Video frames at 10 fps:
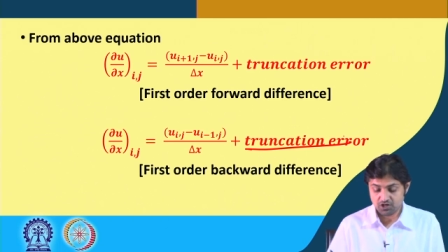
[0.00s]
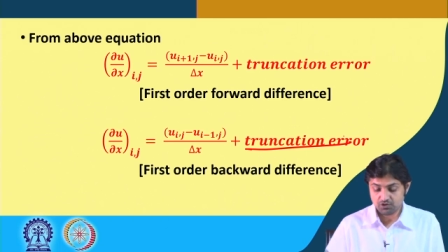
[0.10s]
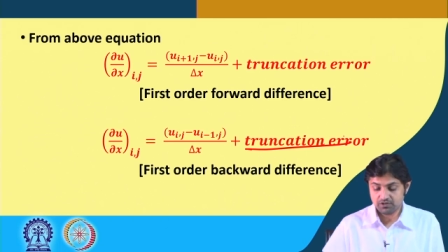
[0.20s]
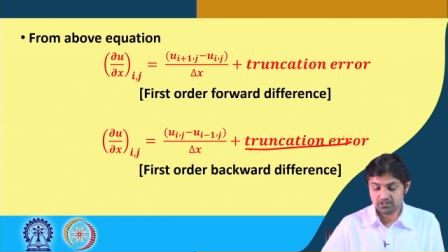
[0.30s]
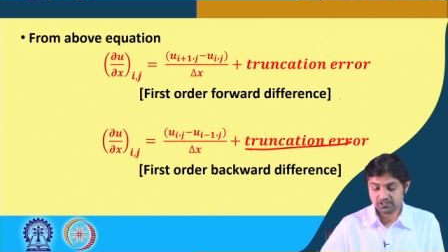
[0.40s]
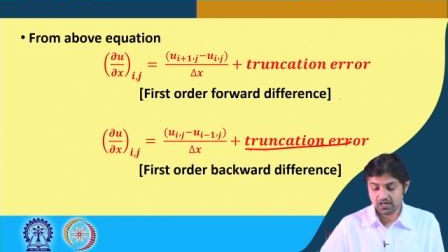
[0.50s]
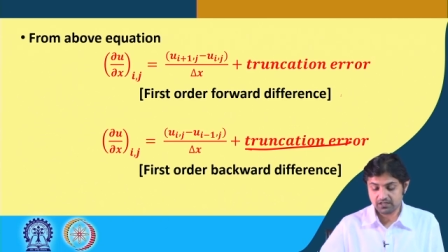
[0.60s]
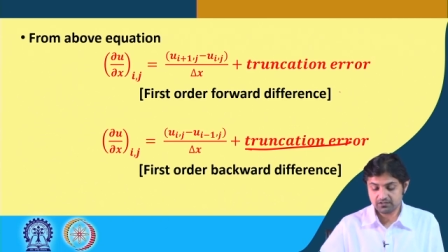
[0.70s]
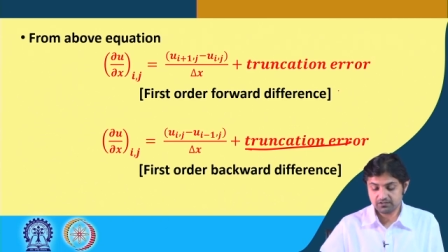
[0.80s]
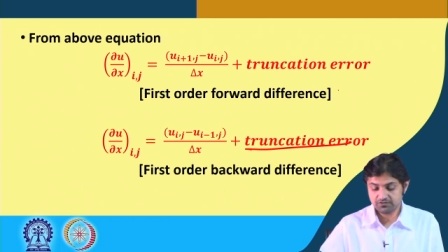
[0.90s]
now you understand
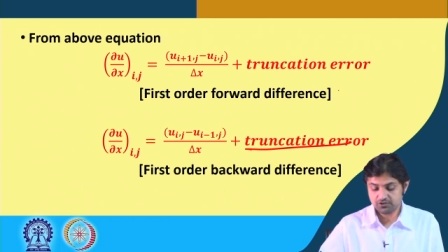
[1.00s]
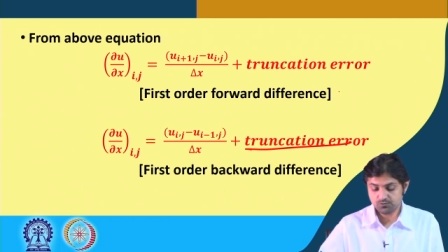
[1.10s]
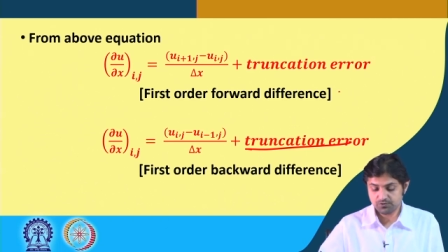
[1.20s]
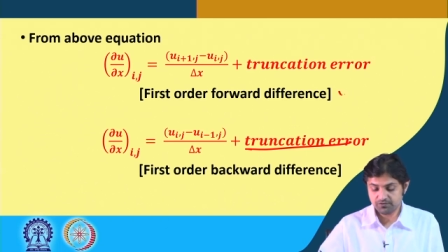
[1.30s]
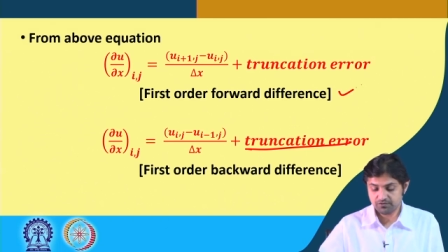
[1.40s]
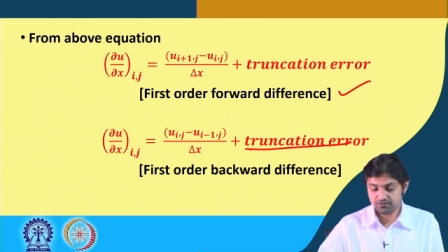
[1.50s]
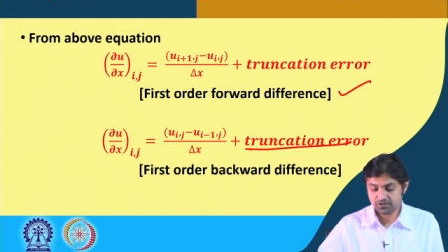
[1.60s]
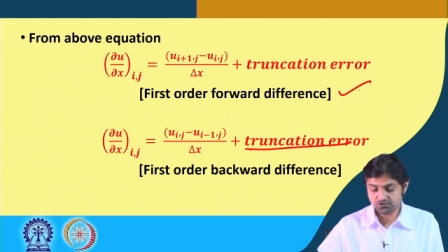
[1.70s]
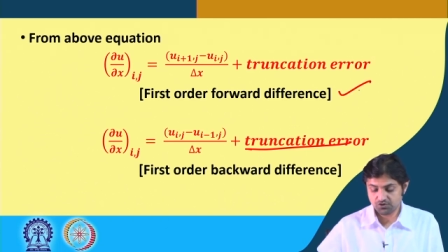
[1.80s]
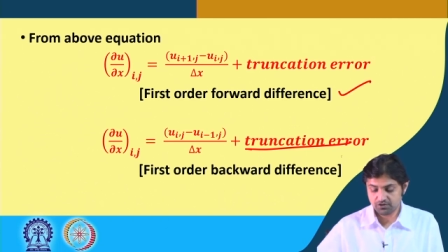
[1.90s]
the difference between
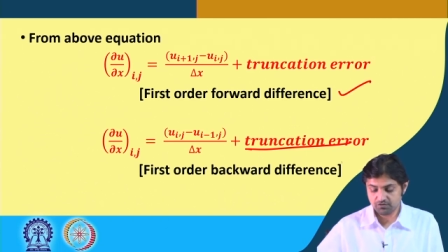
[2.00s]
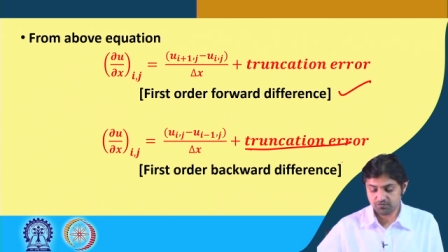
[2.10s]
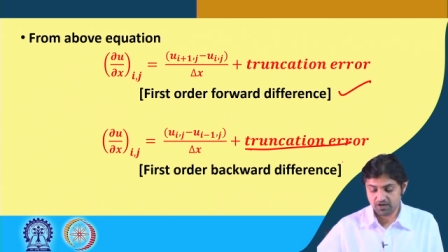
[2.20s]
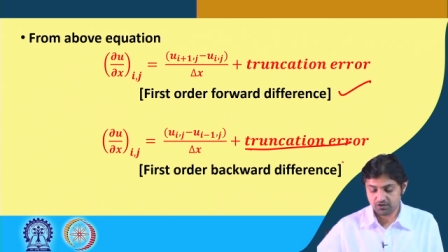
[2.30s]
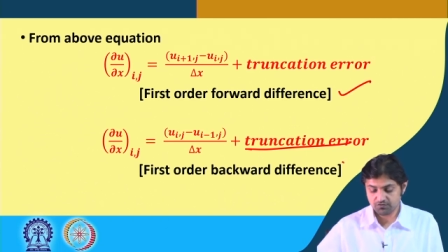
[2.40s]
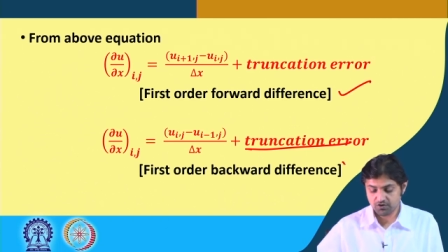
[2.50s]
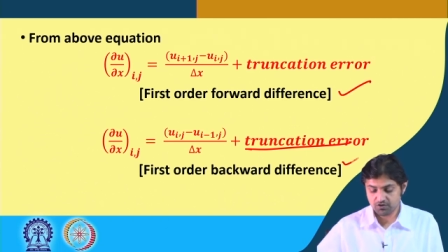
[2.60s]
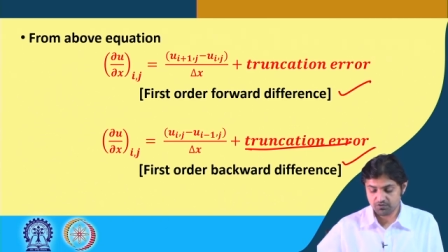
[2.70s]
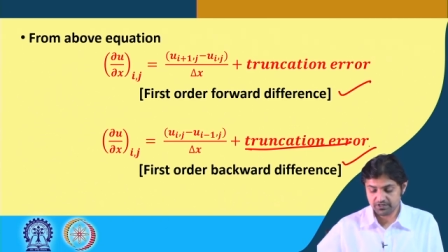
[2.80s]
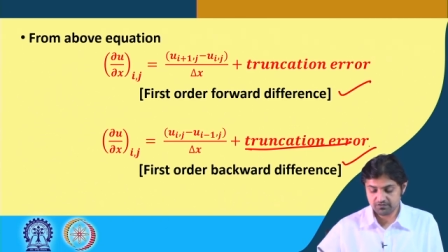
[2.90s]
first order far
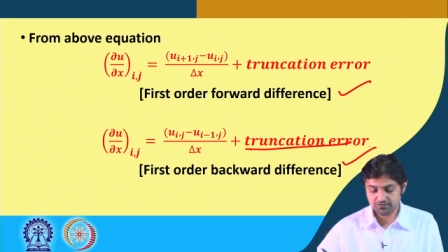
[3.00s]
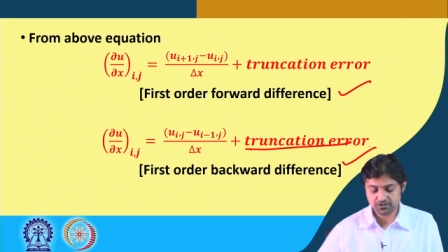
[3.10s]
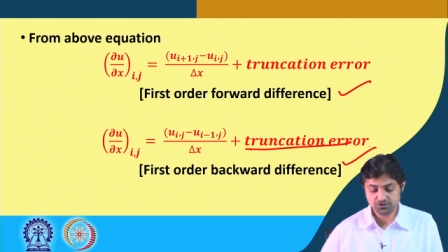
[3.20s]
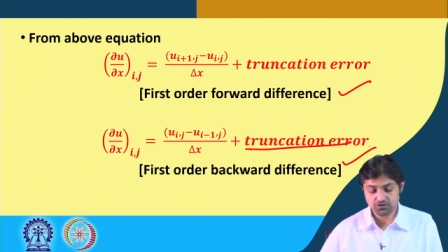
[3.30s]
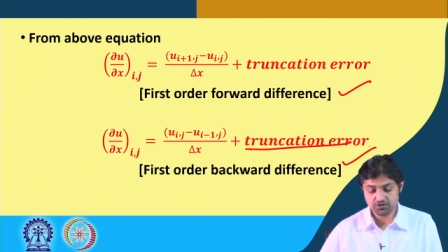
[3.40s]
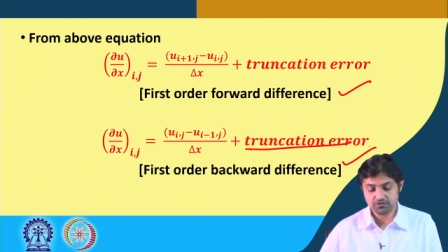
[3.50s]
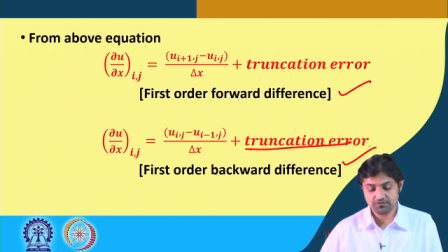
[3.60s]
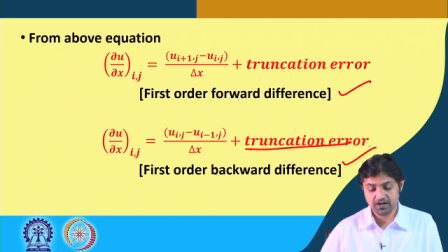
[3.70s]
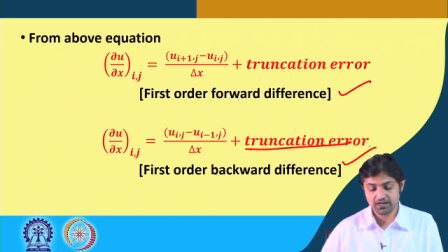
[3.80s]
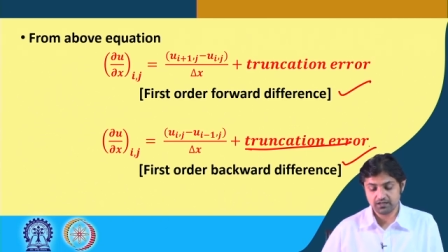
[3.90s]
forward and first order
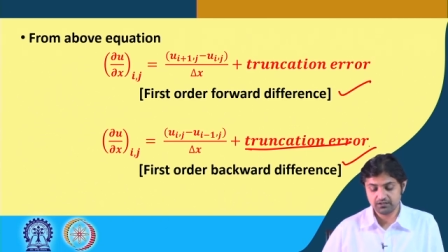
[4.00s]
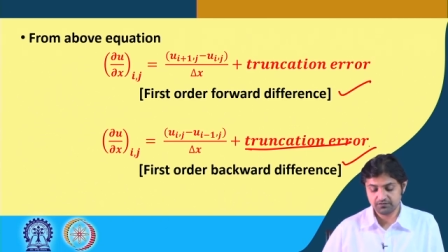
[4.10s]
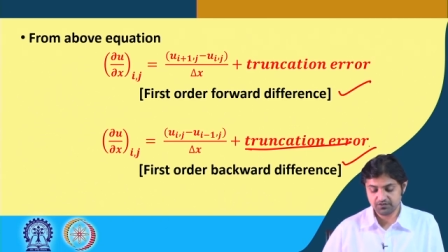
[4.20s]
fine, eh,